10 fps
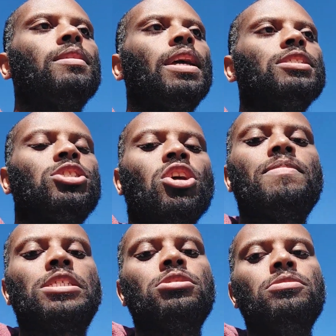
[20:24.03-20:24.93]
in
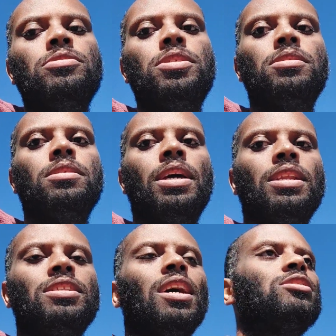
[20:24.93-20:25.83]
servitude, in
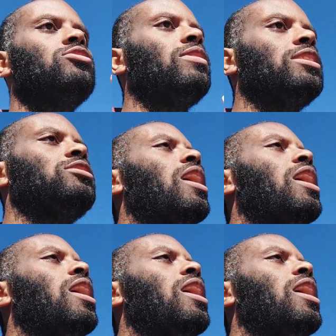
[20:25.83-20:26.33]
indoctrination.